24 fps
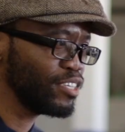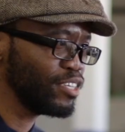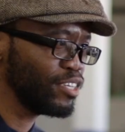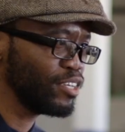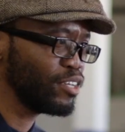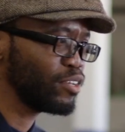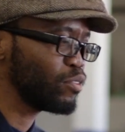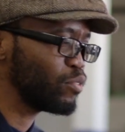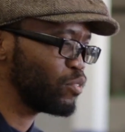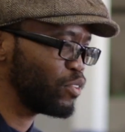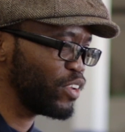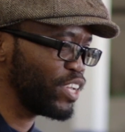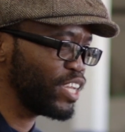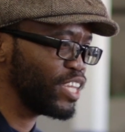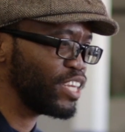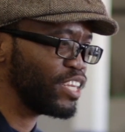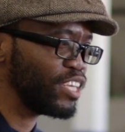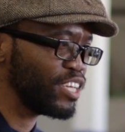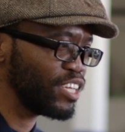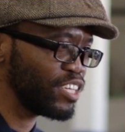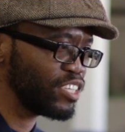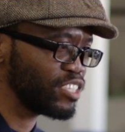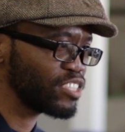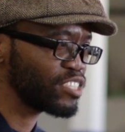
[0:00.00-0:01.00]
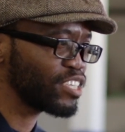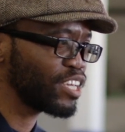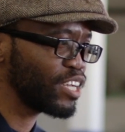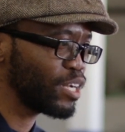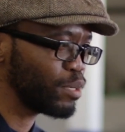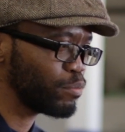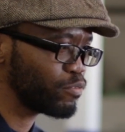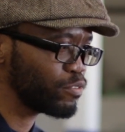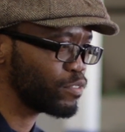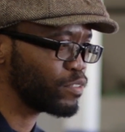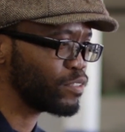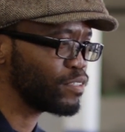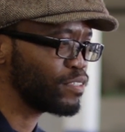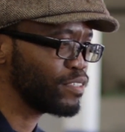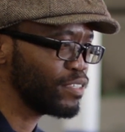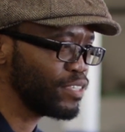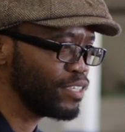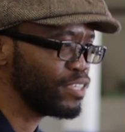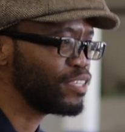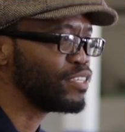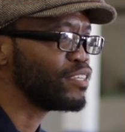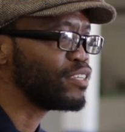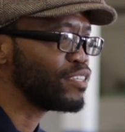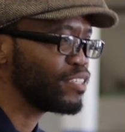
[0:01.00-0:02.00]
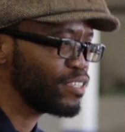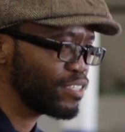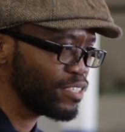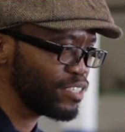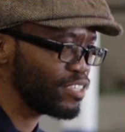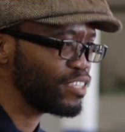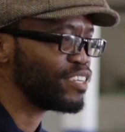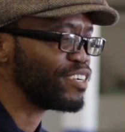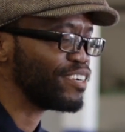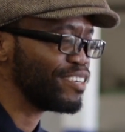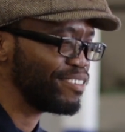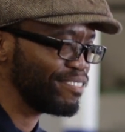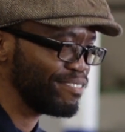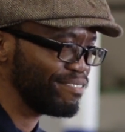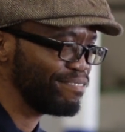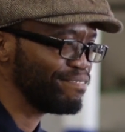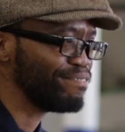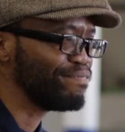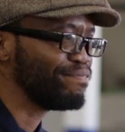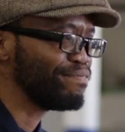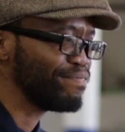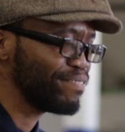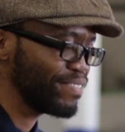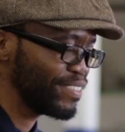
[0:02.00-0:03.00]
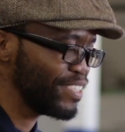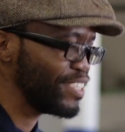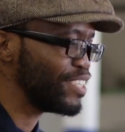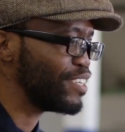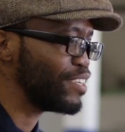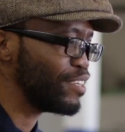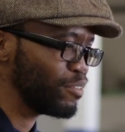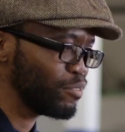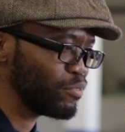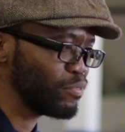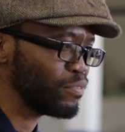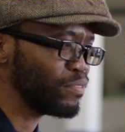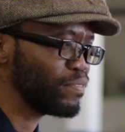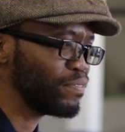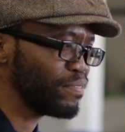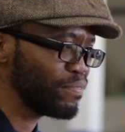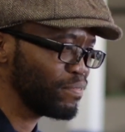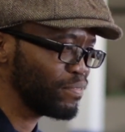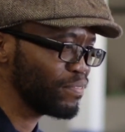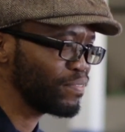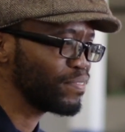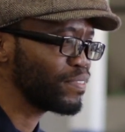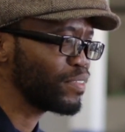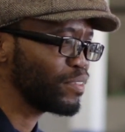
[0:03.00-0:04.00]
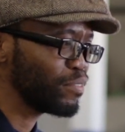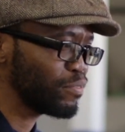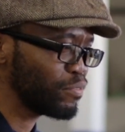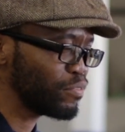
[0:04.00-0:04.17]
I am currently the International Placement for 2018.